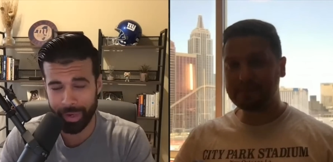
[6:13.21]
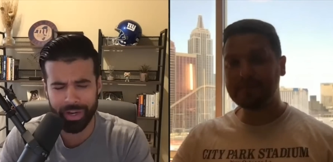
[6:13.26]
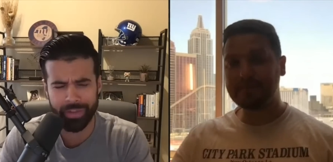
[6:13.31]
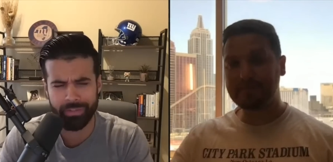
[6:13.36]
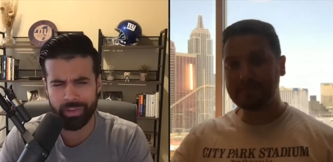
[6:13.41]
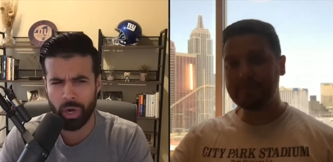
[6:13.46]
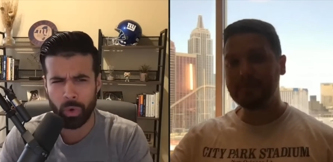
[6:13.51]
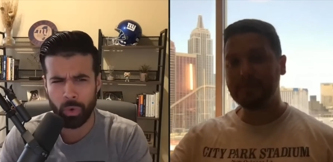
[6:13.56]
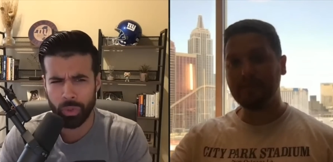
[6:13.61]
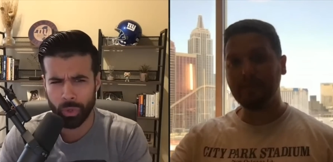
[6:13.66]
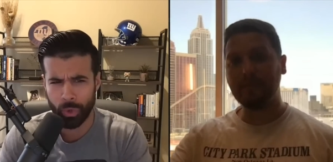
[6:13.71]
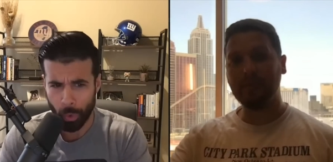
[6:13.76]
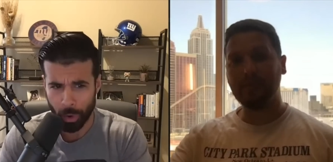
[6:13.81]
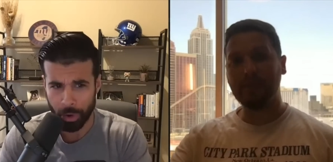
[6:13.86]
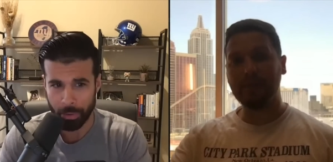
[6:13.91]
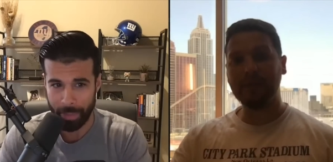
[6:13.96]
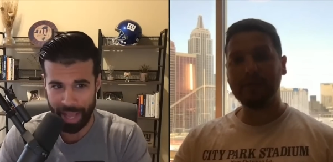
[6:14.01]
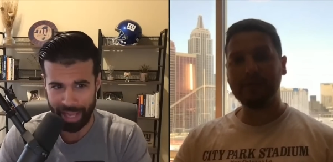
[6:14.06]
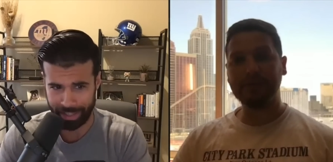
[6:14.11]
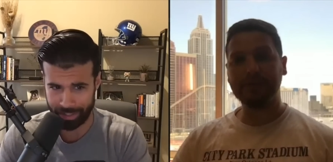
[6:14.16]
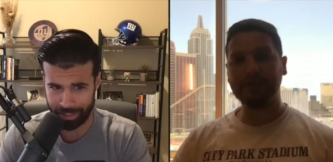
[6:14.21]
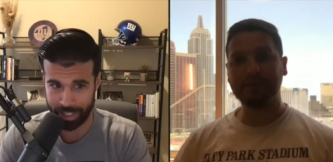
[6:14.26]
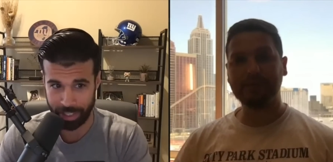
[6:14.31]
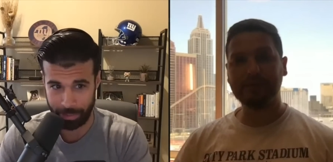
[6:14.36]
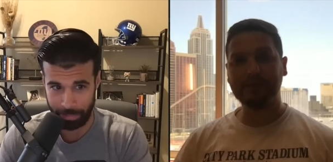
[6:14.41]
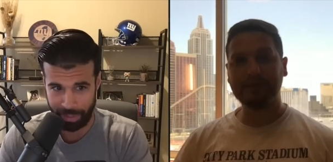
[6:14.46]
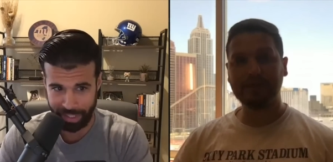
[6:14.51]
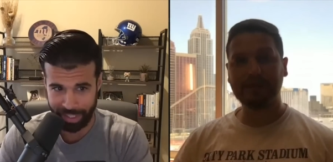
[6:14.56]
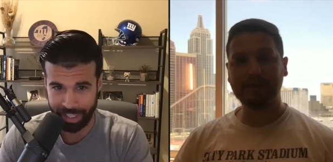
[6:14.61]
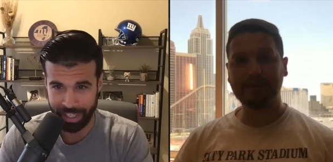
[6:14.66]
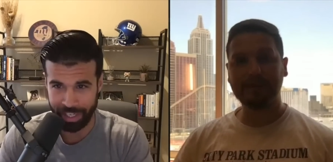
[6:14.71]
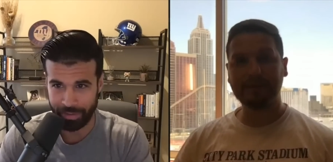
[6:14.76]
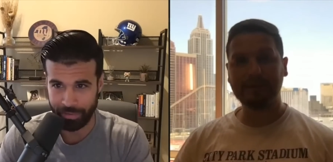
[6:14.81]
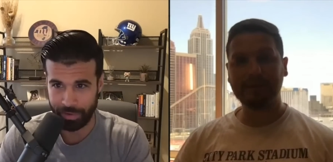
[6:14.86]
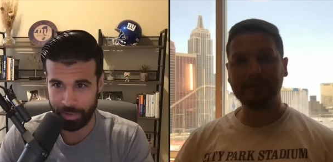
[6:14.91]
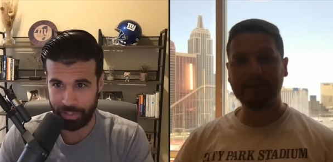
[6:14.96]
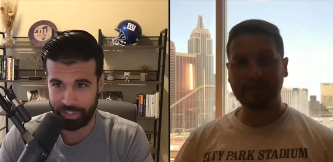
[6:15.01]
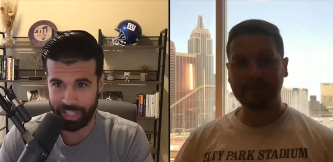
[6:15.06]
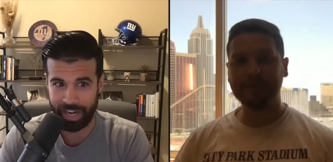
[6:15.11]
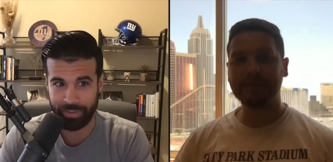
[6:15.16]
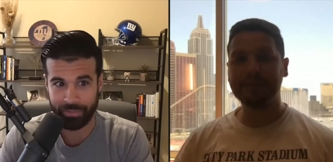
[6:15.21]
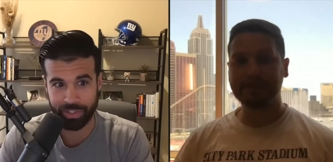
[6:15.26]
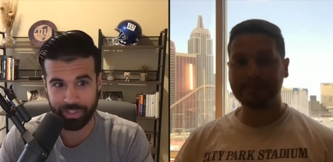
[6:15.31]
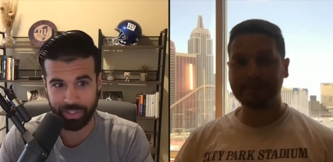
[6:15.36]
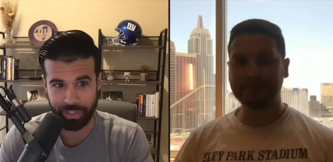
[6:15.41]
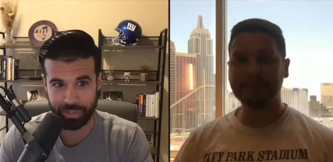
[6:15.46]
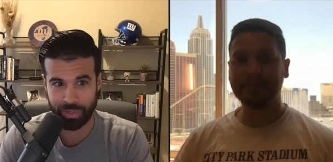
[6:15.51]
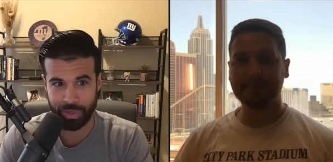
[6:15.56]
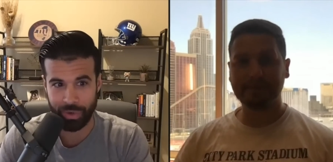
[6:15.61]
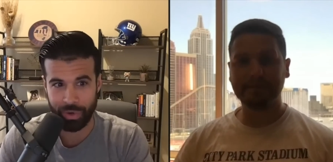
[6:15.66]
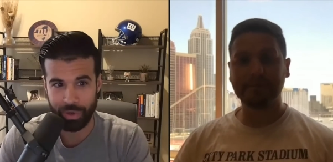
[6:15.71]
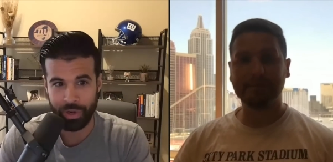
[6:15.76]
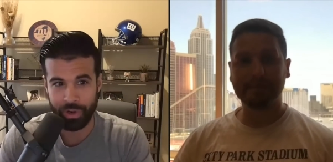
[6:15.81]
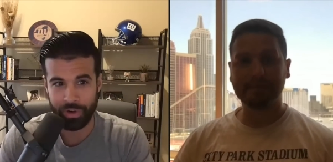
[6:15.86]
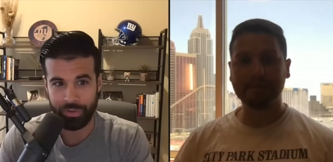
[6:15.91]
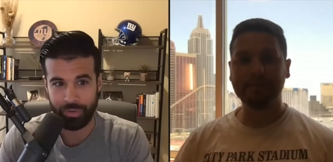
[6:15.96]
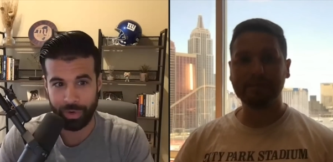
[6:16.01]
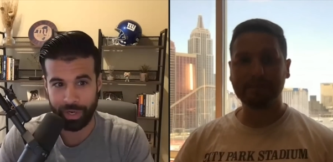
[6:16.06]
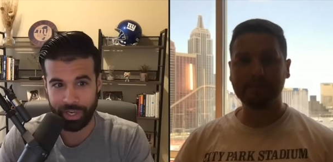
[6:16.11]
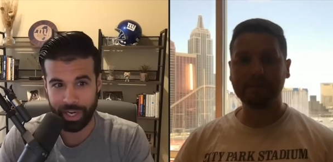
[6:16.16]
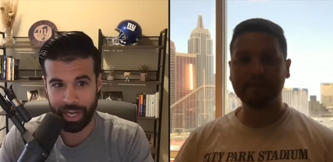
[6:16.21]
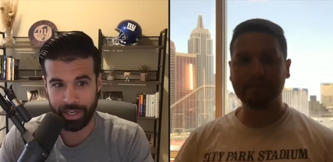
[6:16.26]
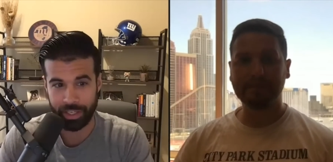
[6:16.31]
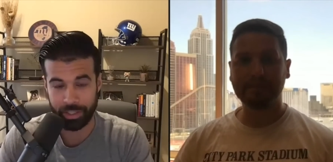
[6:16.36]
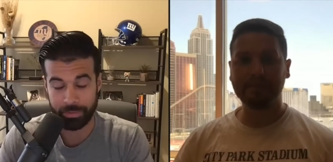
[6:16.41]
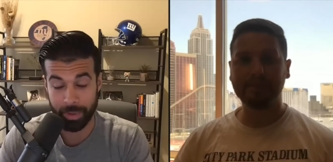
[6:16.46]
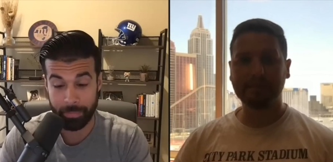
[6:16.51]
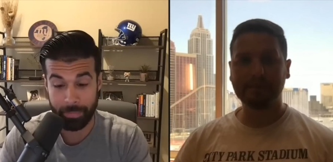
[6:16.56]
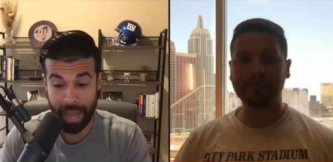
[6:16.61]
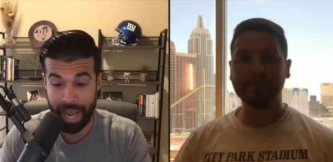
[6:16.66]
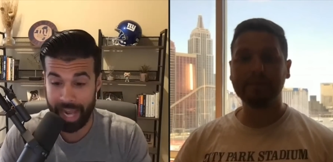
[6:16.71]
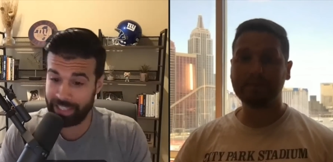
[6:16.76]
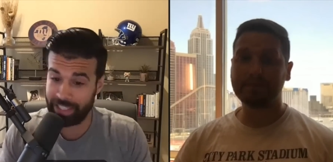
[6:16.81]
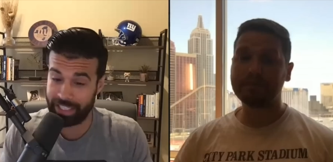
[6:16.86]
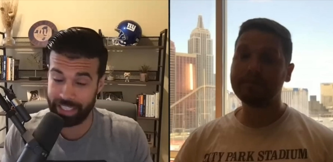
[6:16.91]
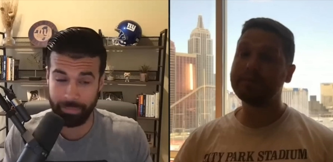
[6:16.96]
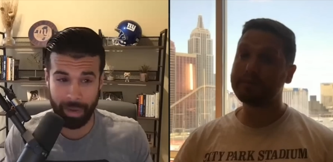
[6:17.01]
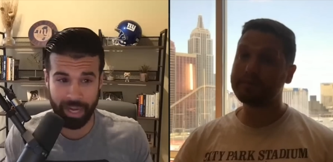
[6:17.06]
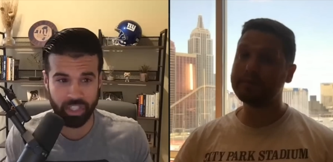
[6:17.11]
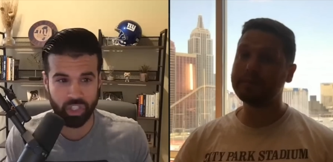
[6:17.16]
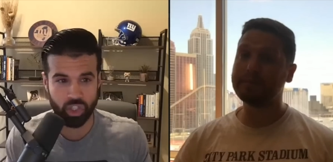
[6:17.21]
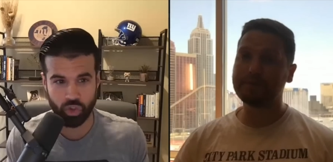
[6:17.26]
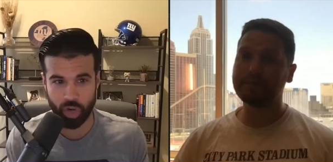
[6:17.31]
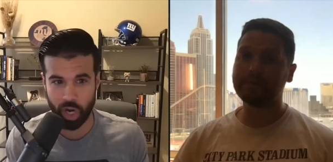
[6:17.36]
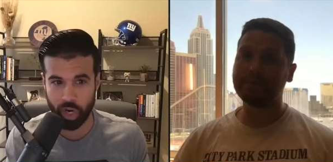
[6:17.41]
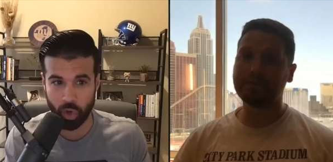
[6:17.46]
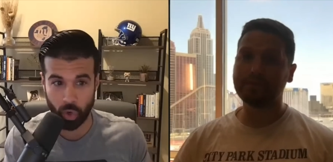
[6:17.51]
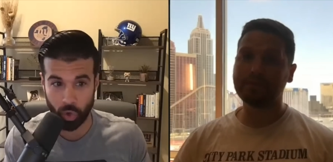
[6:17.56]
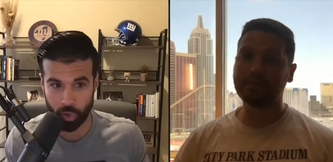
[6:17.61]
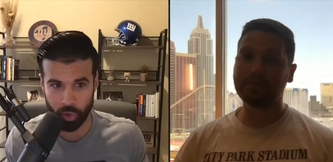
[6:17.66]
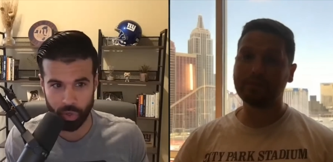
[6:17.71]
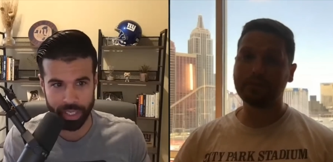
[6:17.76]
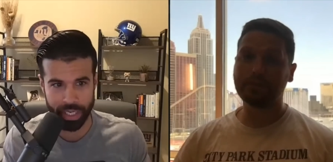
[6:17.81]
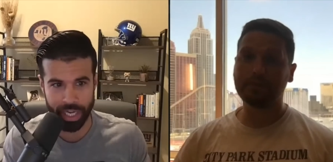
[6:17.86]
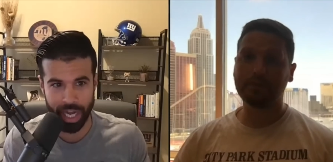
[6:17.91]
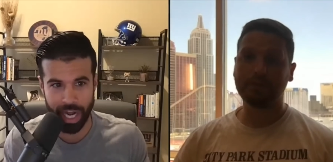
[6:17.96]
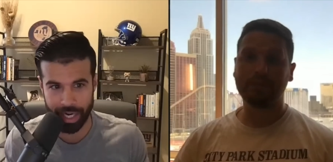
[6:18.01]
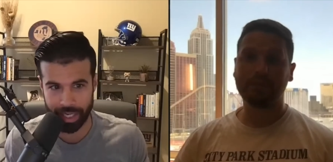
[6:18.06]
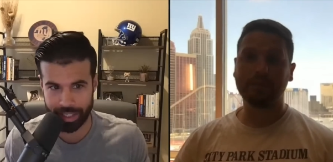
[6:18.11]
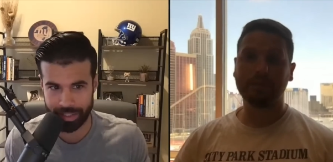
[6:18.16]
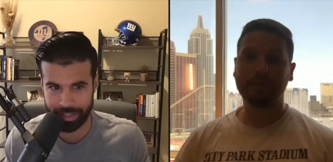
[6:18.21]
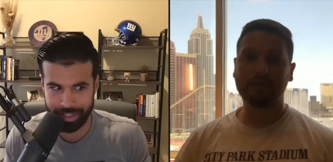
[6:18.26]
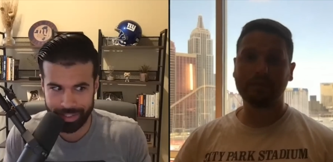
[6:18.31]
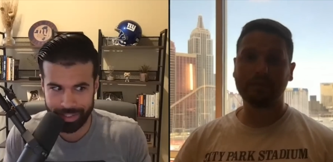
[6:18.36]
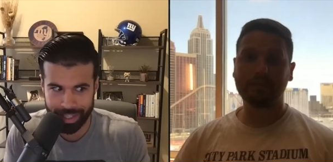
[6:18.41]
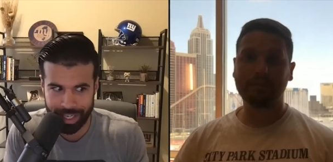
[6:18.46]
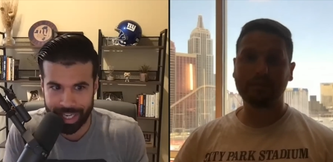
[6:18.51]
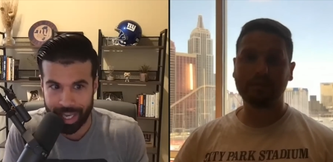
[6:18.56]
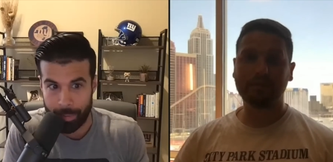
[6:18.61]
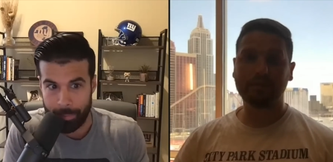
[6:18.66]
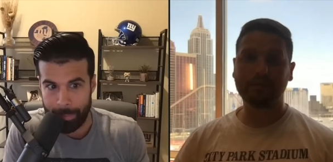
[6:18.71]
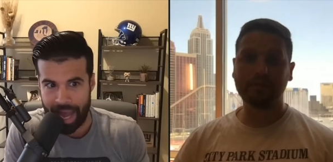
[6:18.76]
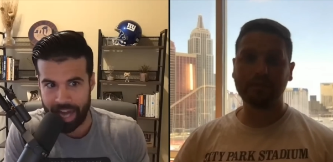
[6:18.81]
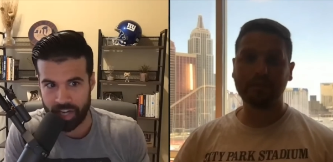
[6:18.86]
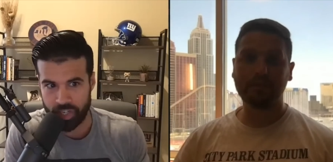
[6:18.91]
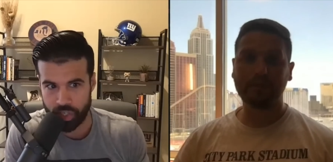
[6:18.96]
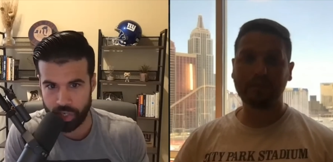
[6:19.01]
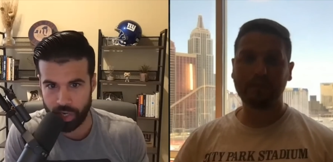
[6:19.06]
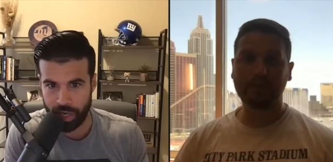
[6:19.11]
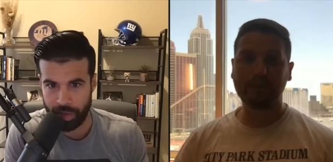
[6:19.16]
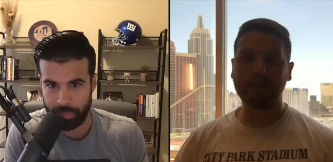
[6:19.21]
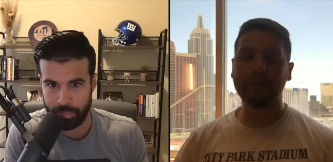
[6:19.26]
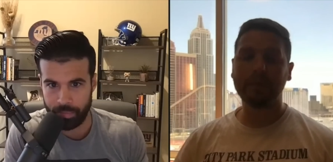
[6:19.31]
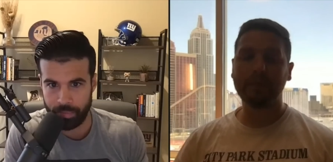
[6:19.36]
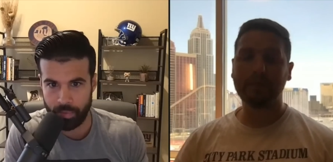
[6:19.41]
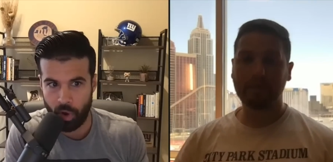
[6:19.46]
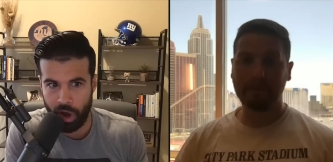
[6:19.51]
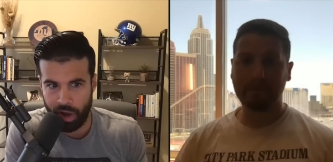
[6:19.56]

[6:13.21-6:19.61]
Speaker 1: And we don't even know who the quarterback is going to be for the San Francisco 49ers. But Banks, he might struggle early on because he's going to get matched up.